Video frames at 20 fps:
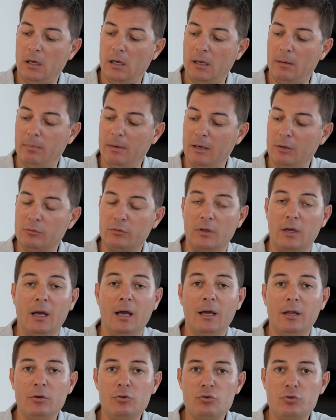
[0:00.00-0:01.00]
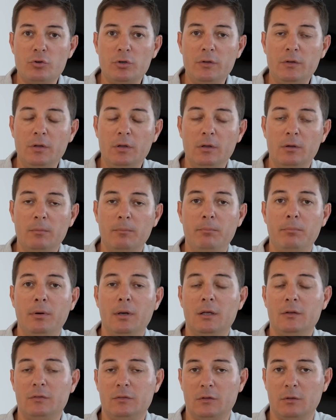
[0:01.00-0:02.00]
about 100
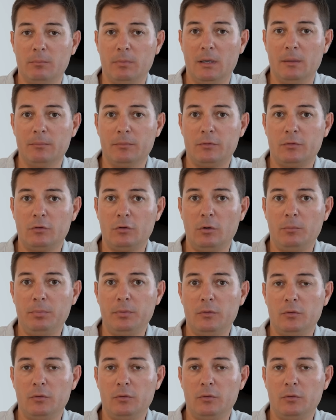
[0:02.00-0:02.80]
plus the bump stop,